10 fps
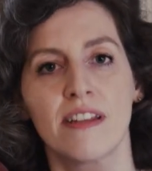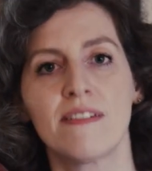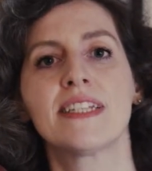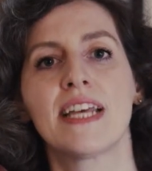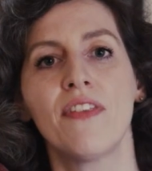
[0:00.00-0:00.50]

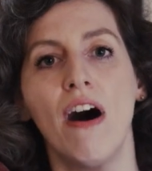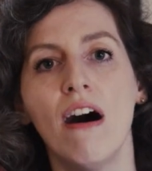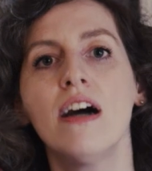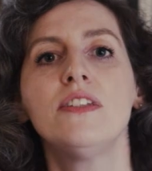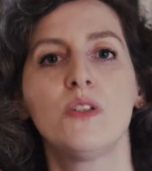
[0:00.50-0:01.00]
there is an
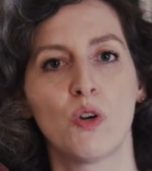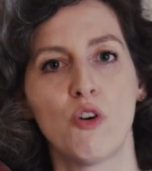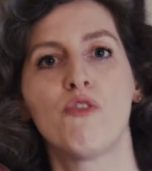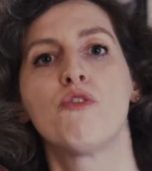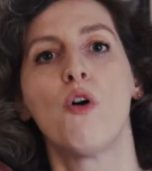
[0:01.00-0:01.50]
idea
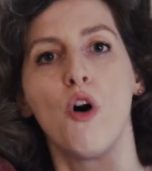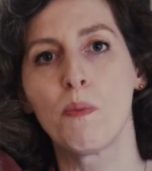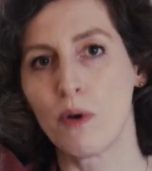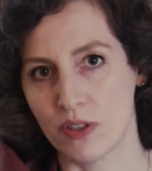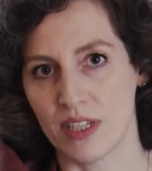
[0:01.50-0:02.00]
of
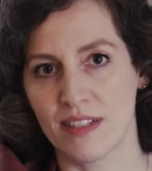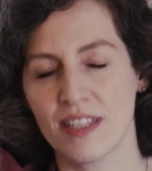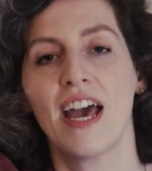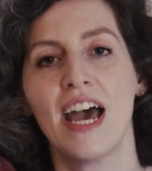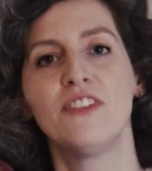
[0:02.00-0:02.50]

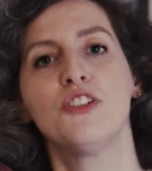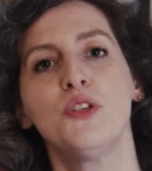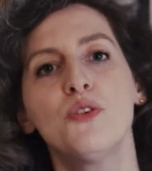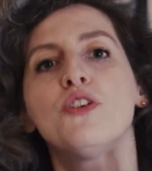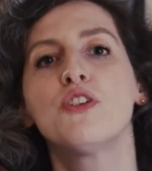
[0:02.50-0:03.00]
opposites and the
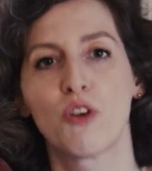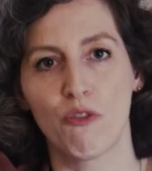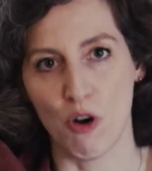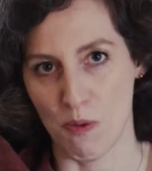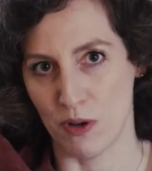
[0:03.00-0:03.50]
union
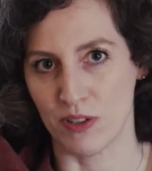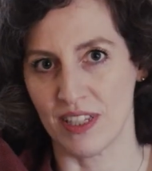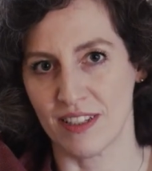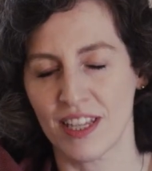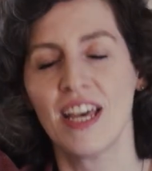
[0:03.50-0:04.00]
of
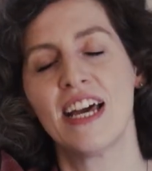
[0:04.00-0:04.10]
opposites.